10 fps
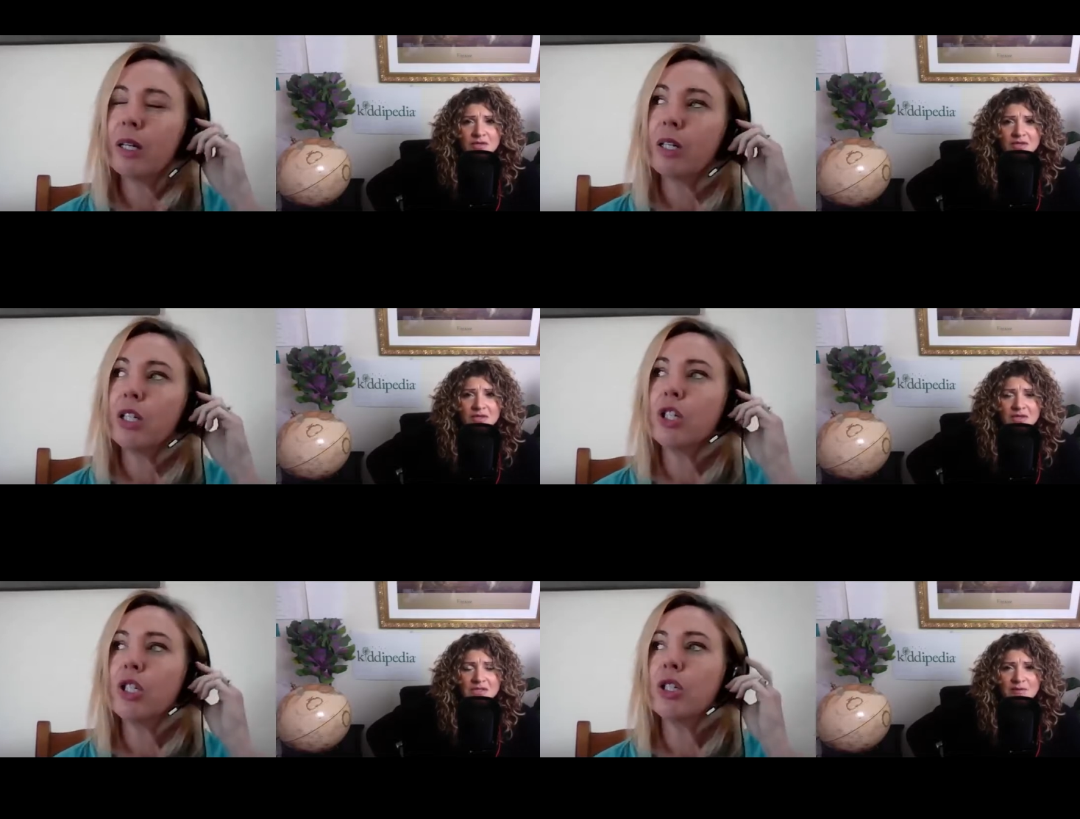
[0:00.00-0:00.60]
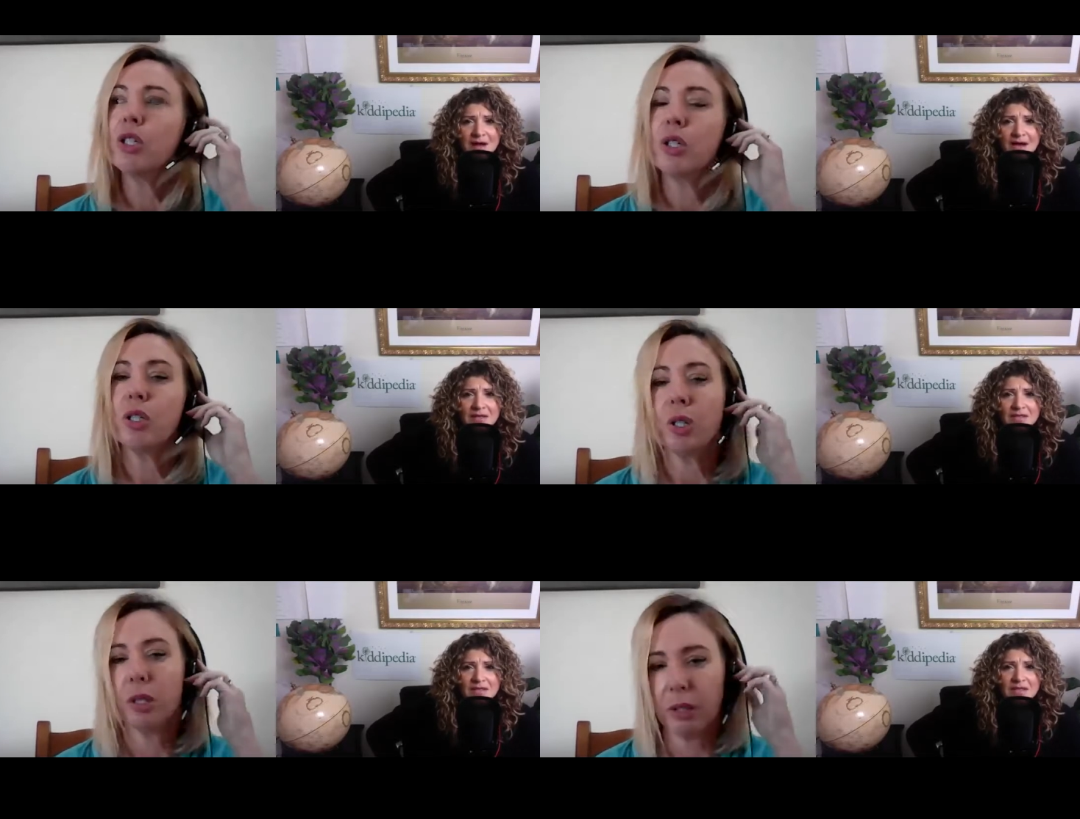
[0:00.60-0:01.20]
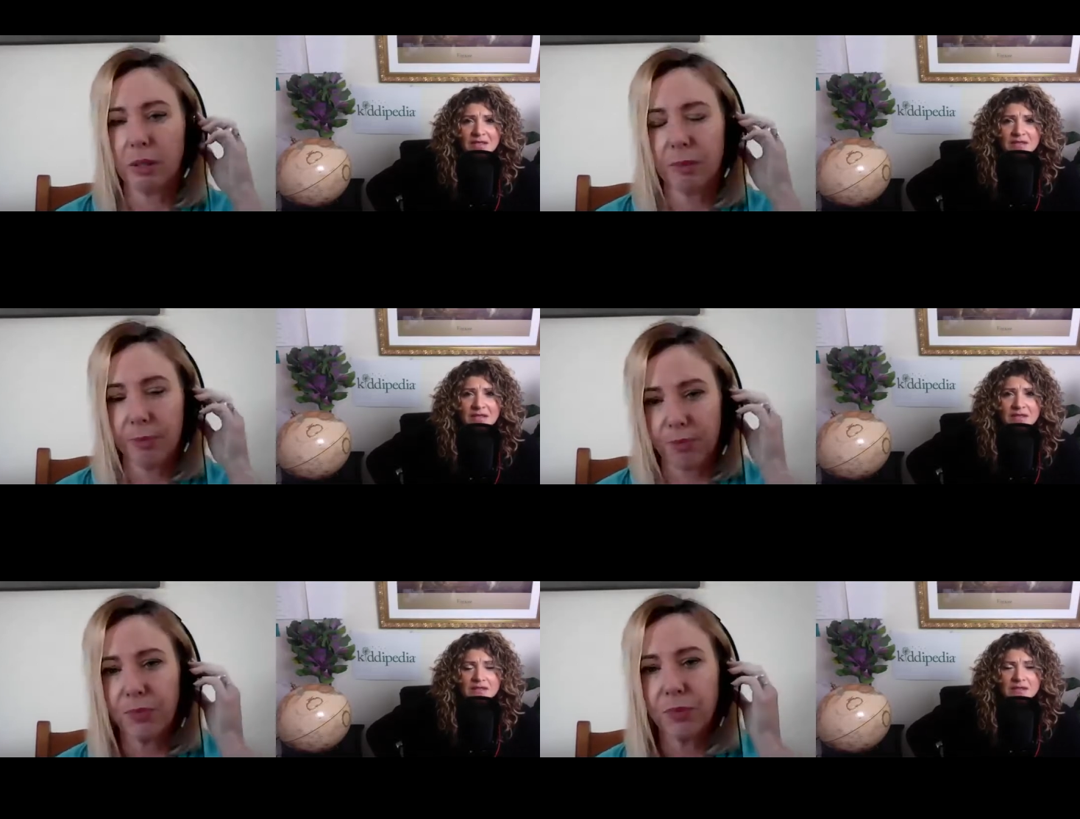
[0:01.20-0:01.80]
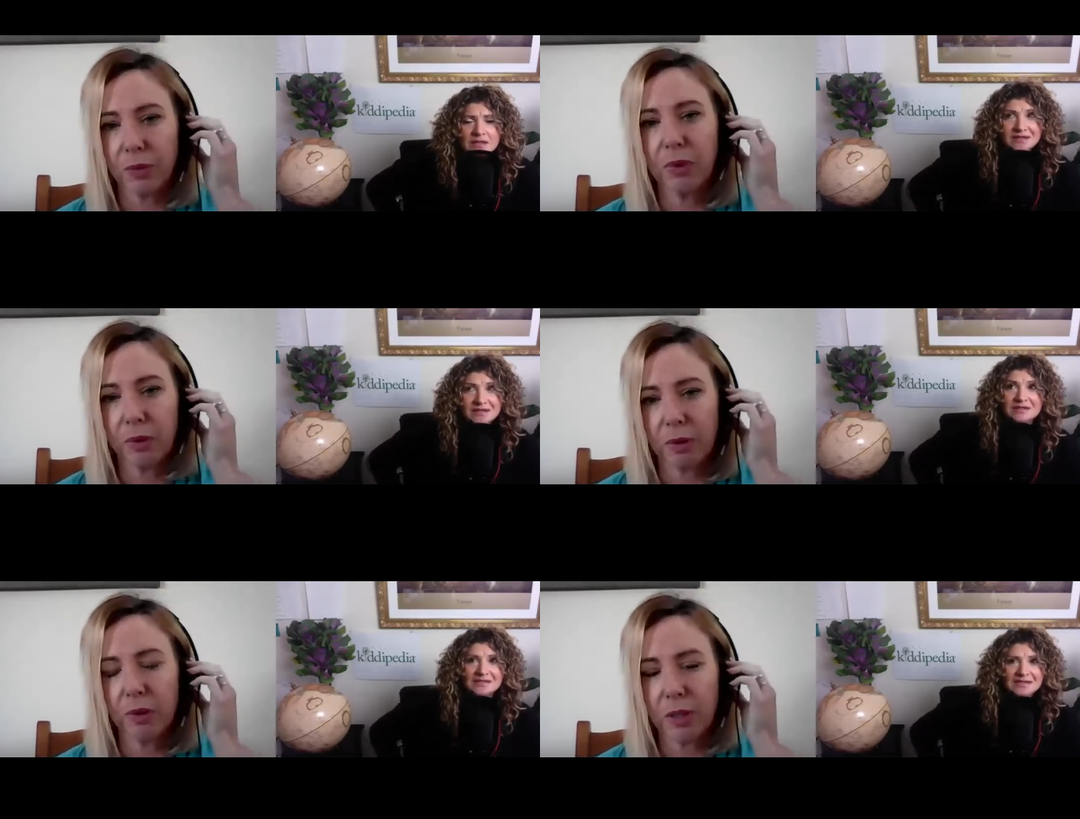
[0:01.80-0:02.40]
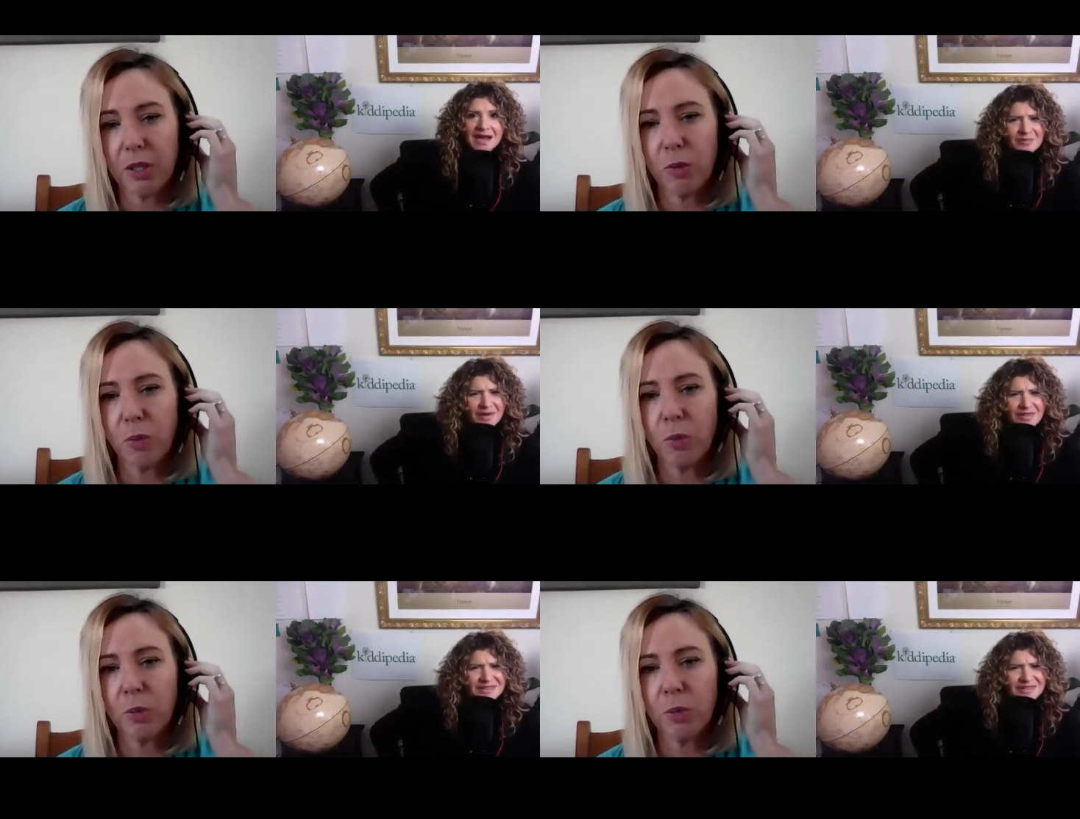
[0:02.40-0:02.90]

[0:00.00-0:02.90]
Speaker 1: really sort of sparked it at the end, at, at the start by the